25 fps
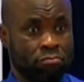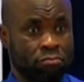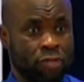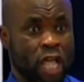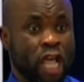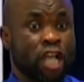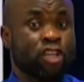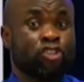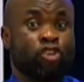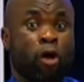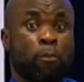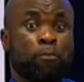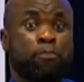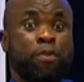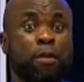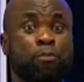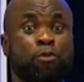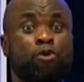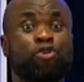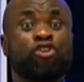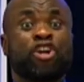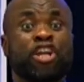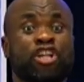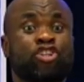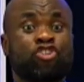Some people
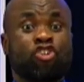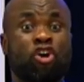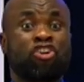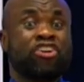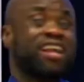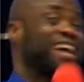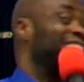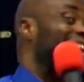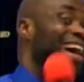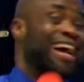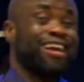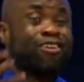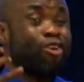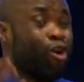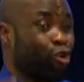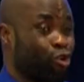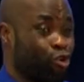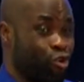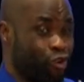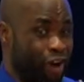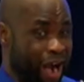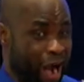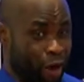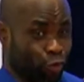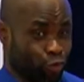return, they cannot go
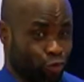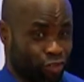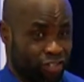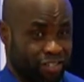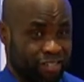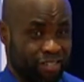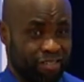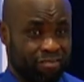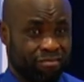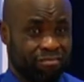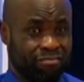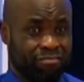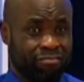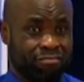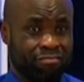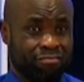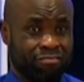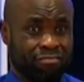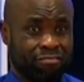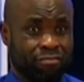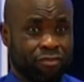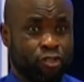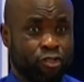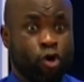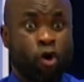out.
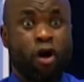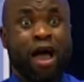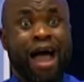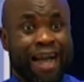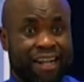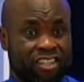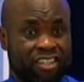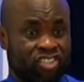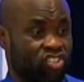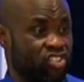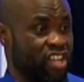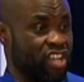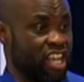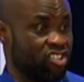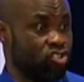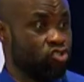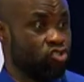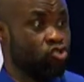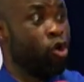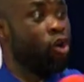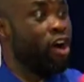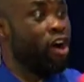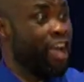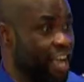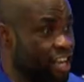No access, no
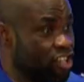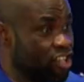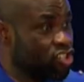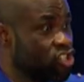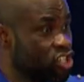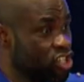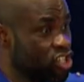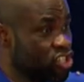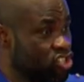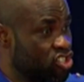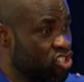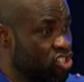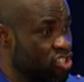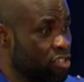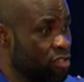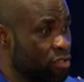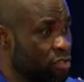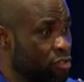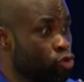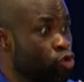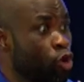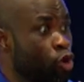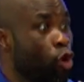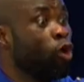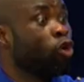exit,
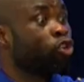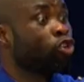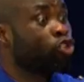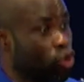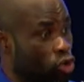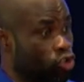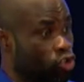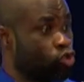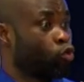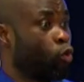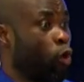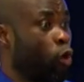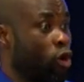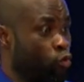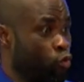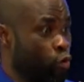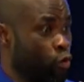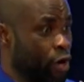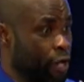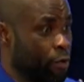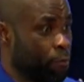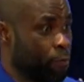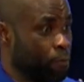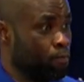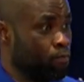no, just one way.
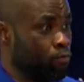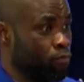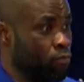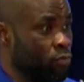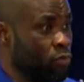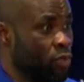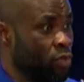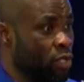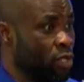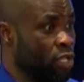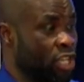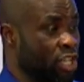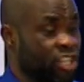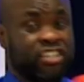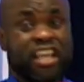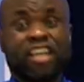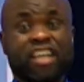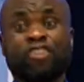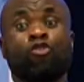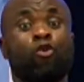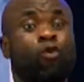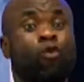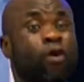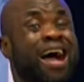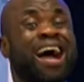He said,
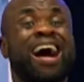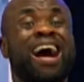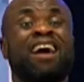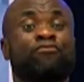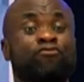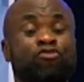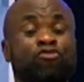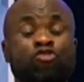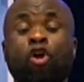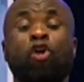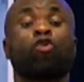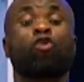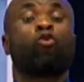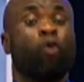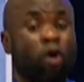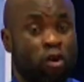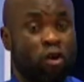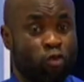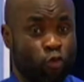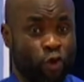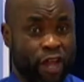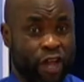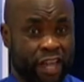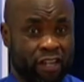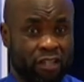You will have not one
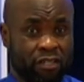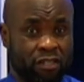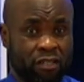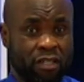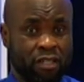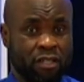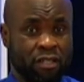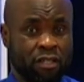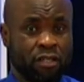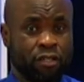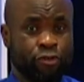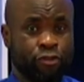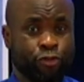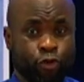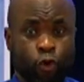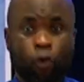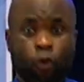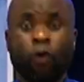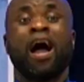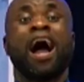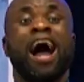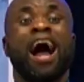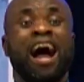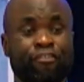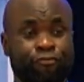way, you will
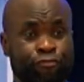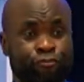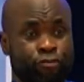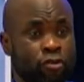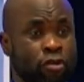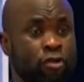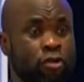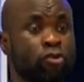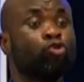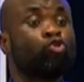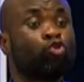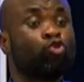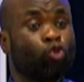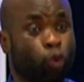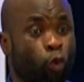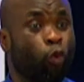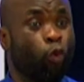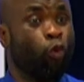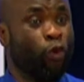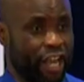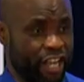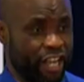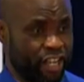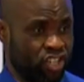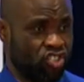have two
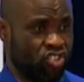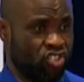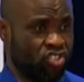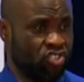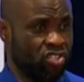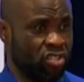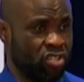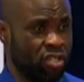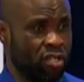ways.